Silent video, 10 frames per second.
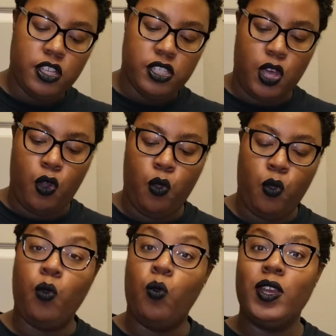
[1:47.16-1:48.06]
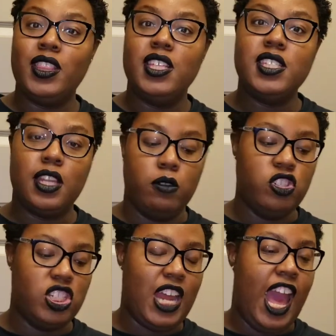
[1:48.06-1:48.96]
So with this
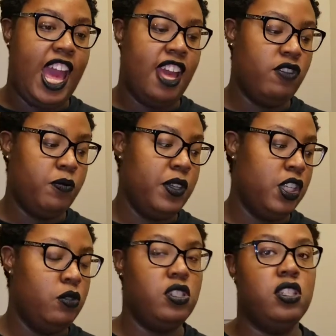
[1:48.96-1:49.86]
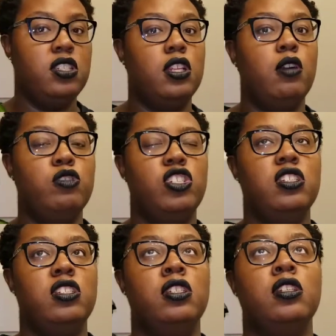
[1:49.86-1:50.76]
lotion, I have been using this
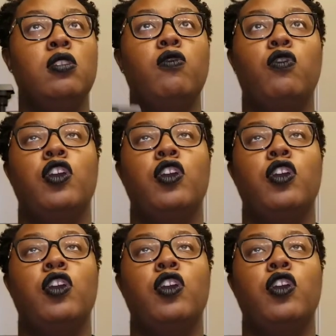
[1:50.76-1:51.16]
lotion